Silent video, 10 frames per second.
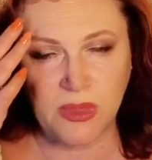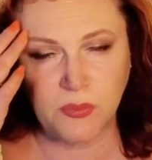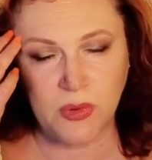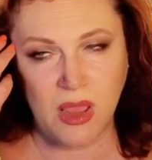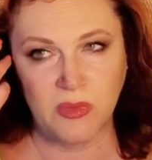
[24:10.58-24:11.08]

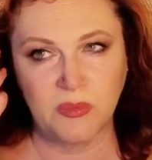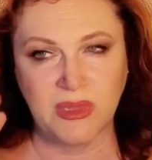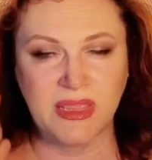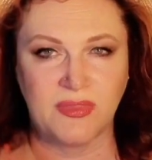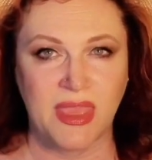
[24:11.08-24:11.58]

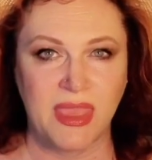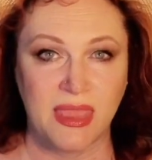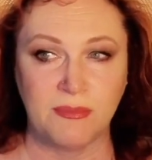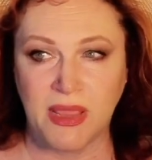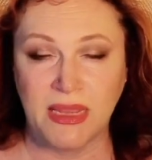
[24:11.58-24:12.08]
probably they
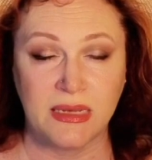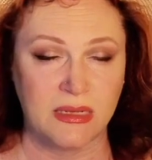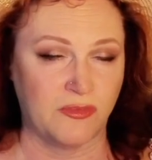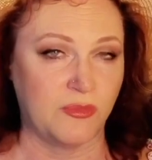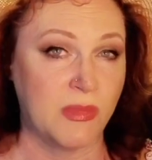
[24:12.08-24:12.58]
had made
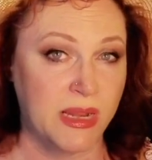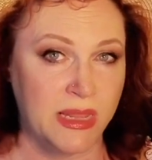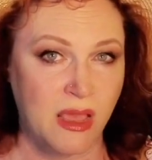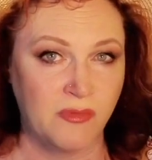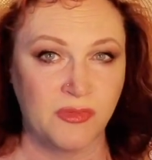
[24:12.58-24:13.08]
enough money
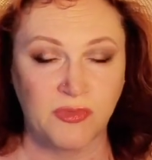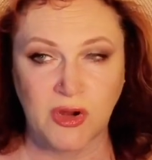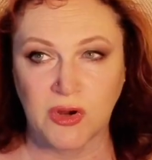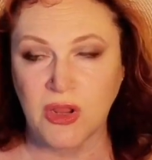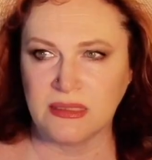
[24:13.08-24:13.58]
off of
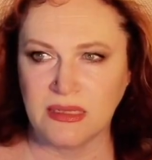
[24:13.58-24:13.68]
her.